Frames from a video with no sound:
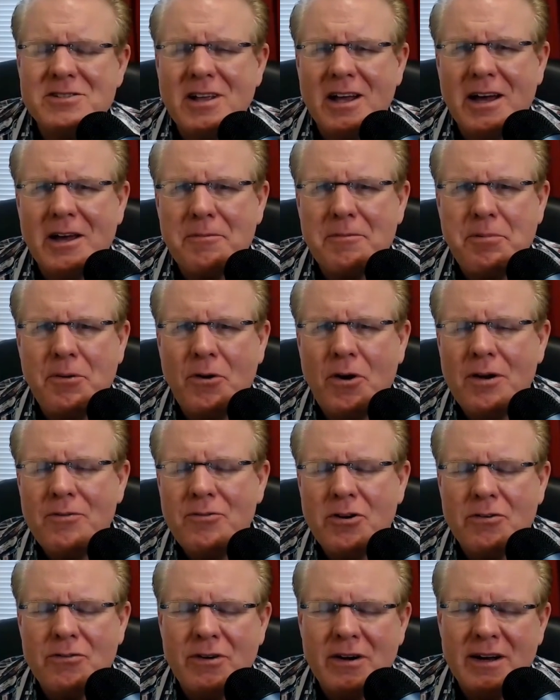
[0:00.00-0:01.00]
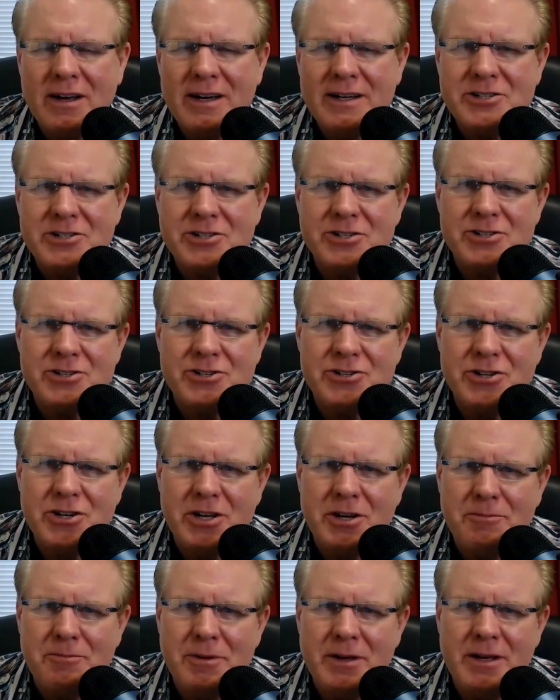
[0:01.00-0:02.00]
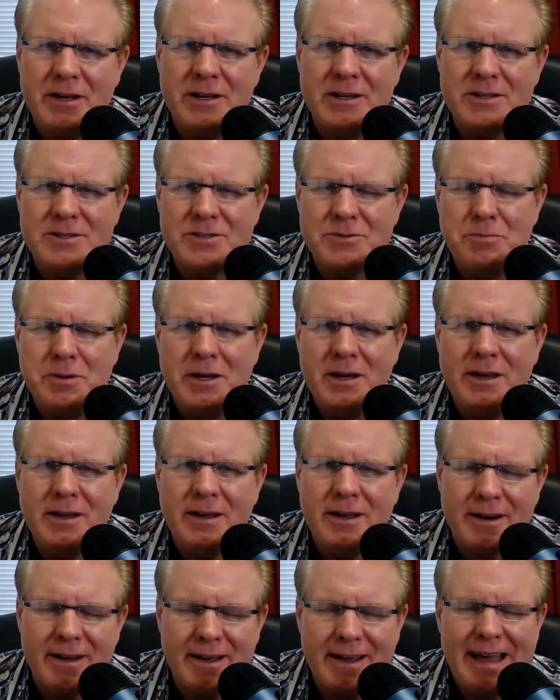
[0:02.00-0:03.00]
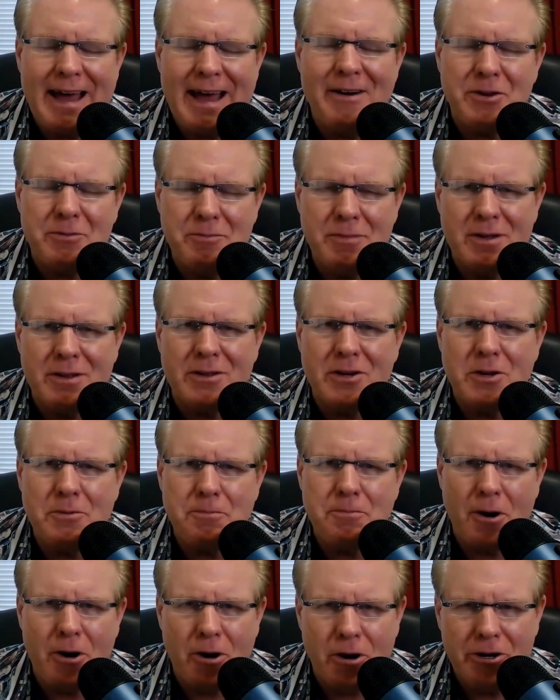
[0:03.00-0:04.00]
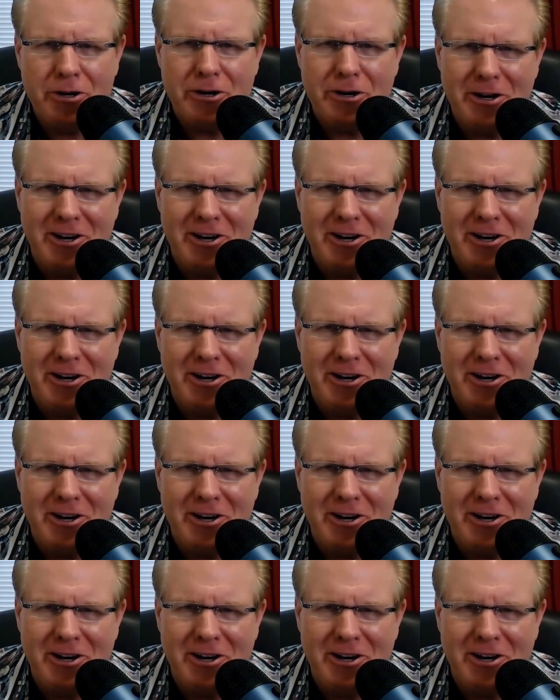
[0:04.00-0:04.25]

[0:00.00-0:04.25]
like part of your relationship is being an accountability partner.